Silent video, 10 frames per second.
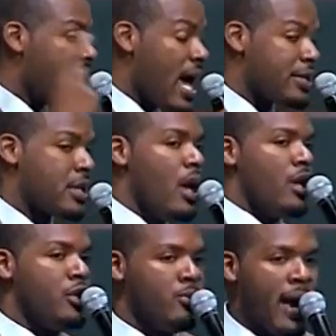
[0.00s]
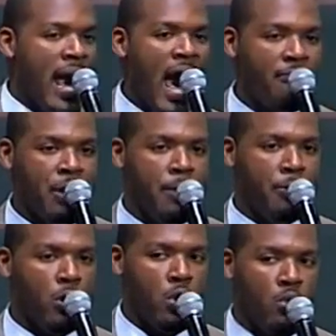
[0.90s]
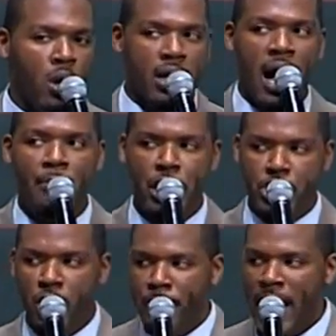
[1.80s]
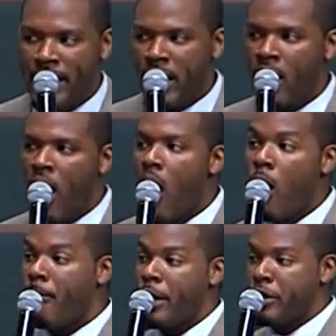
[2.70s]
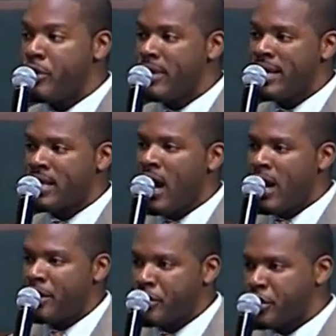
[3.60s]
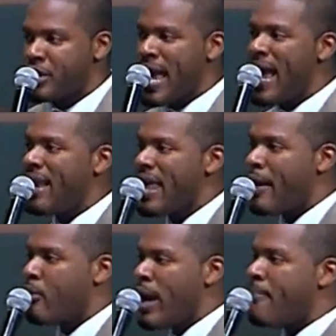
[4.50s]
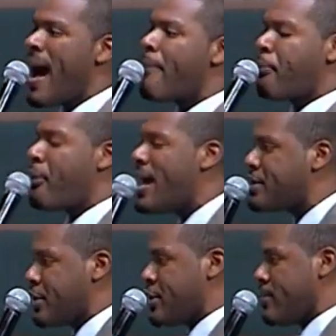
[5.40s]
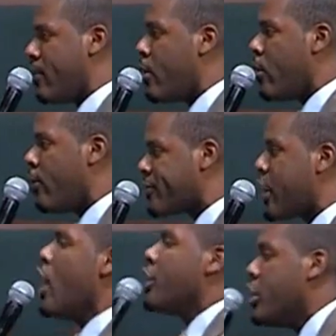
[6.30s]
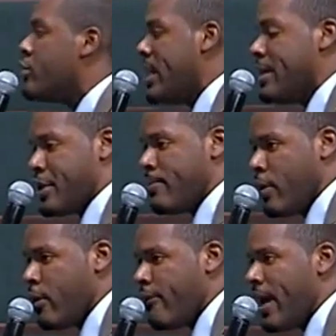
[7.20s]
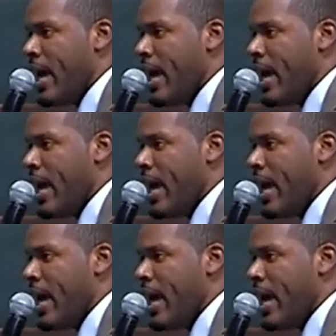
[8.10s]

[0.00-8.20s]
Yes, you may have people who will come at your beck and call, but you need to understand that when my presence moves, you need to move.